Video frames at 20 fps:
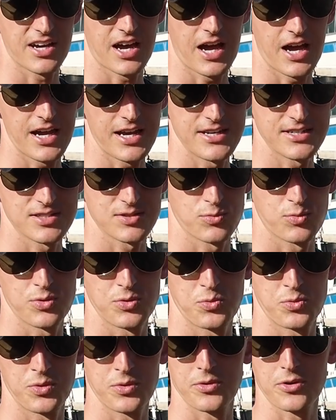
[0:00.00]
height
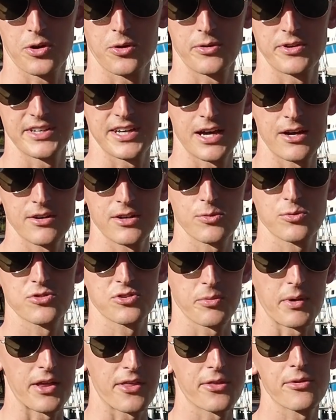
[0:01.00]
when we were going down it was
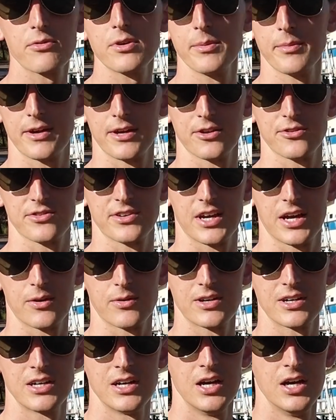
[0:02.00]
about 3 miles an
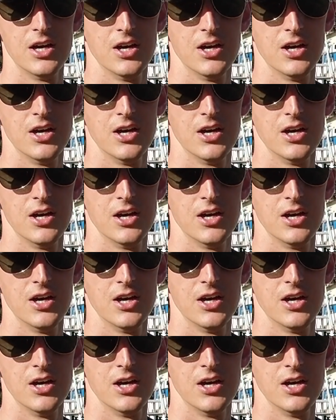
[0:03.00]
hour.